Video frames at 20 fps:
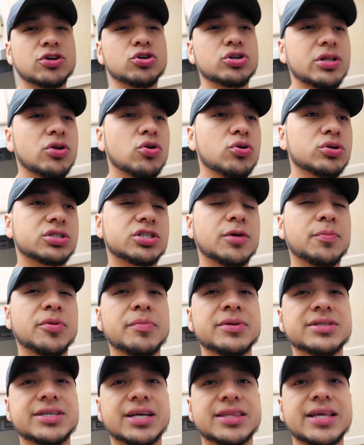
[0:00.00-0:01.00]
your little
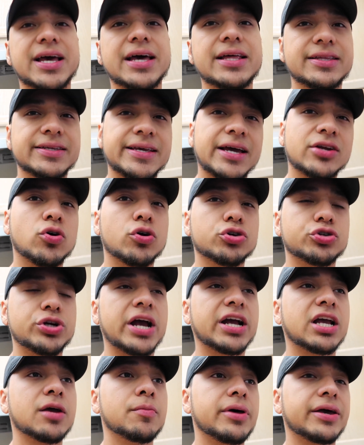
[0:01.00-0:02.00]
supplements like that, yeah, don't
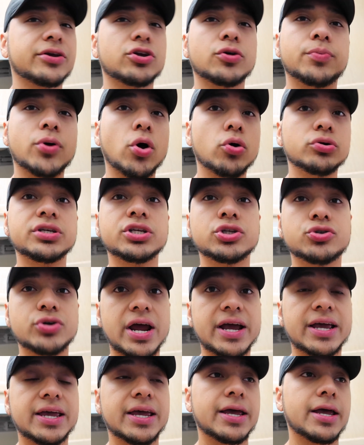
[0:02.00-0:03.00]
track them. But like your protein,
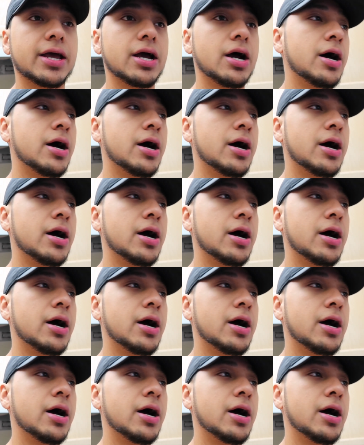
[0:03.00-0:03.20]
track it.